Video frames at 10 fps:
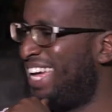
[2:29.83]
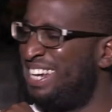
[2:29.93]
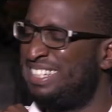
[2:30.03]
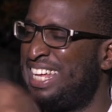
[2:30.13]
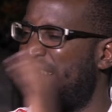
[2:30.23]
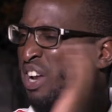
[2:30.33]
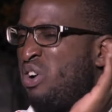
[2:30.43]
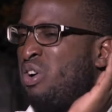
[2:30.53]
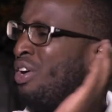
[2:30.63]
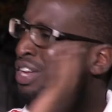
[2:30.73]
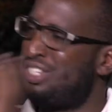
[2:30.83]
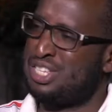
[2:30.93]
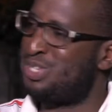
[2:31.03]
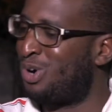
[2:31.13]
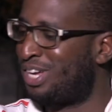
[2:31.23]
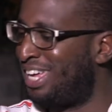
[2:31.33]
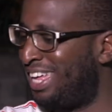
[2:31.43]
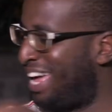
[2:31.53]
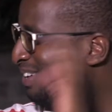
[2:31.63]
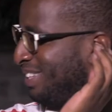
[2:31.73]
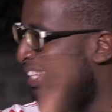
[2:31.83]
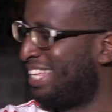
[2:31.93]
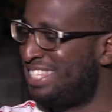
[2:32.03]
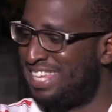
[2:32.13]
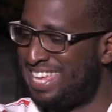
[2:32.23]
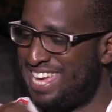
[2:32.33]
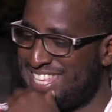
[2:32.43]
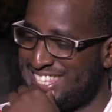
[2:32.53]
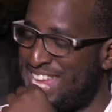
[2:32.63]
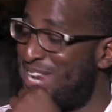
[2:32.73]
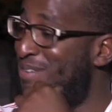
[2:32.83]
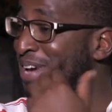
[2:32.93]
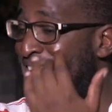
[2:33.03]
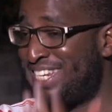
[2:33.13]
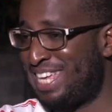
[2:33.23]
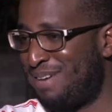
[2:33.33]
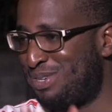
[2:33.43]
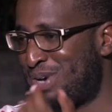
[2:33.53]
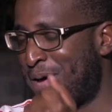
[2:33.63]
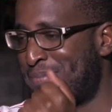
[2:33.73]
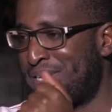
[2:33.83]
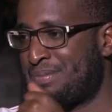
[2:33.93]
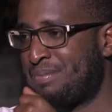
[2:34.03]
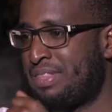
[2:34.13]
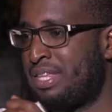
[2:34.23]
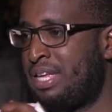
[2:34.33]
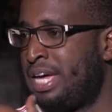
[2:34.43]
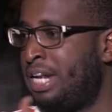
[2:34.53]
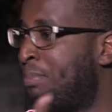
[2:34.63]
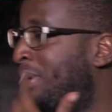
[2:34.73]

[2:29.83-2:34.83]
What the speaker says: And I was like, no, you're just talking. I don't think that's the case. Anyway, it came to happen, and